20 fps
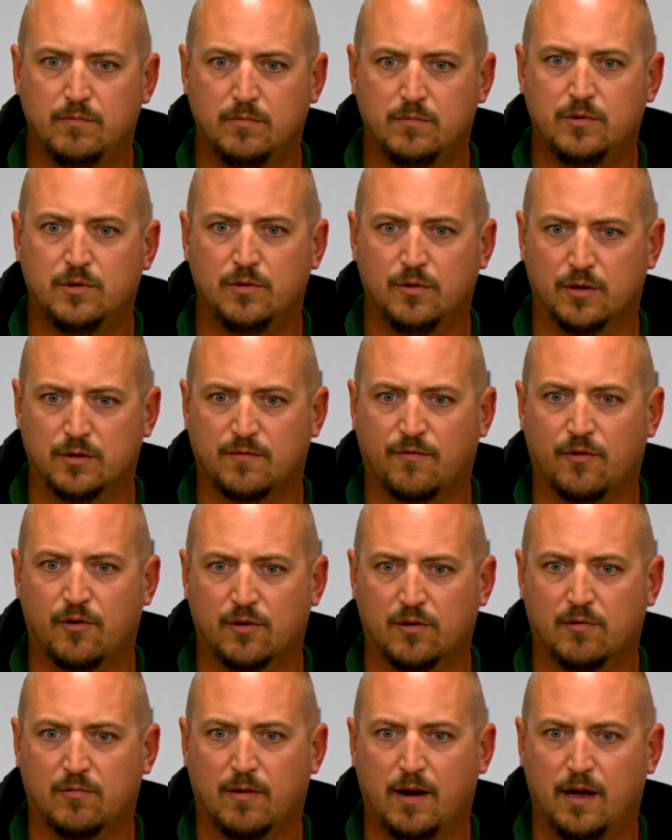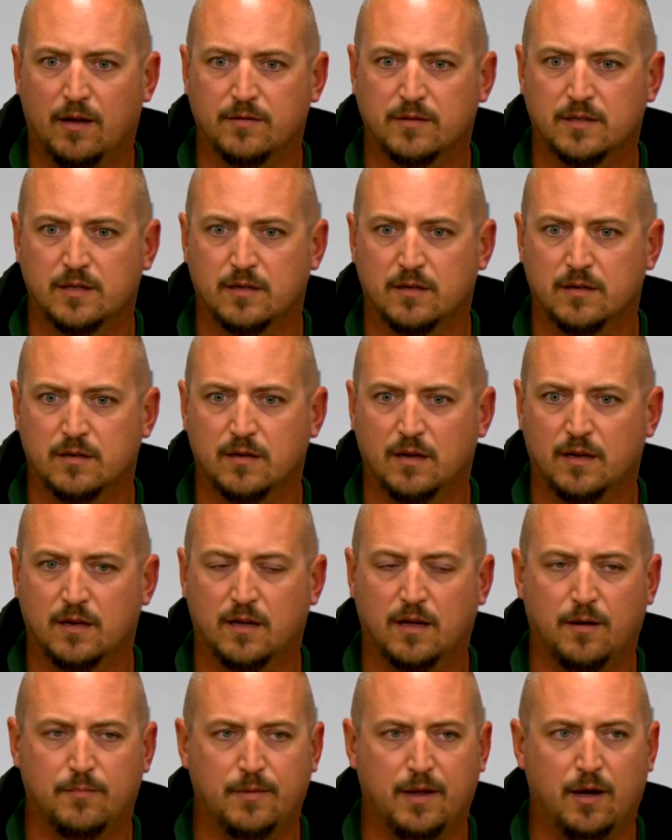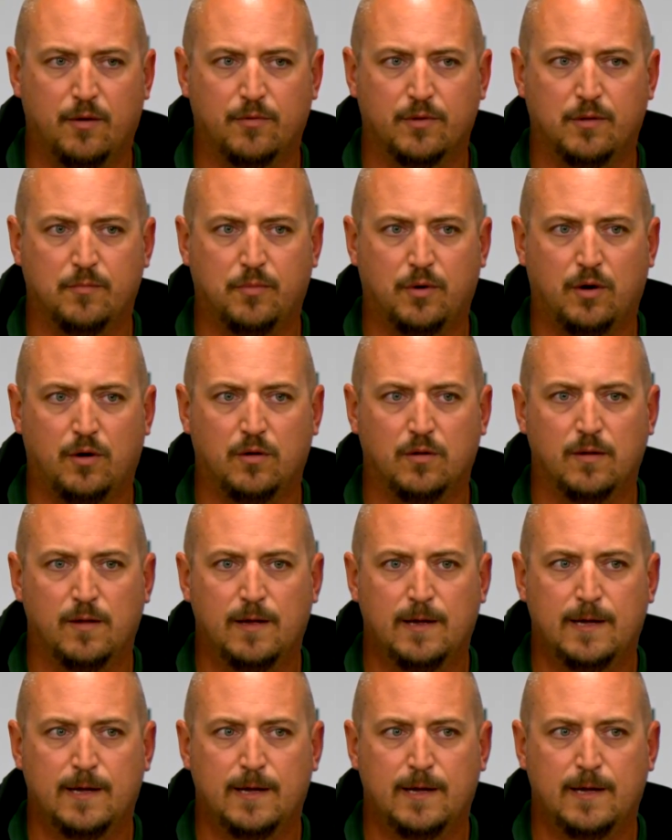do those vertical routes and come down with the ball.